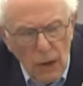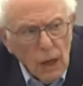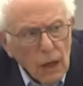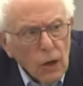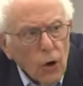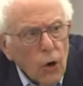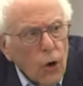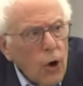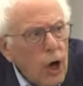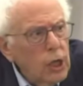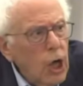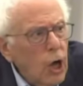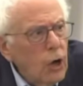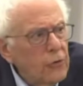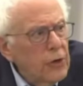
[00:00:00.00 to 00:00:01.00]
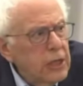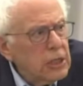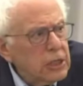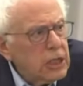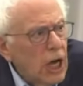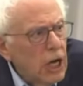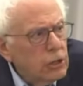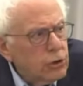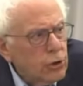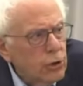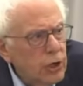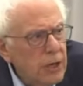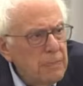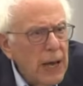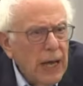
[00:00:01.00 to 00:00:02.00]
All over this
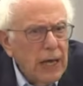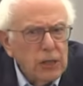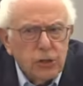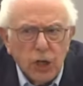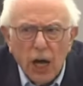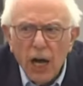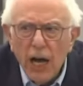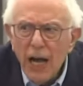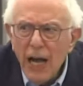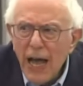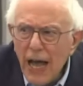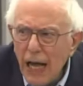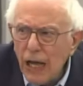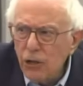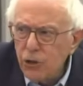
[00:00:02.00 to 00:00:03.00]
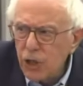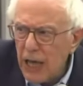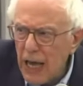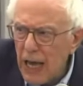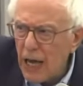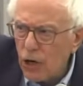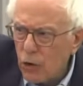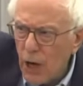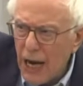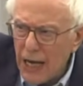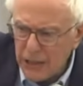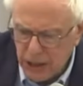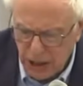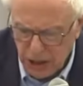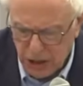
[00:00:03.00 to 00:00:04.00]
country, major health care
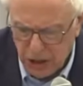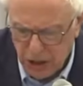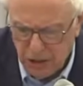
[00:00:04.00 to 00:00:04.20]
crisis.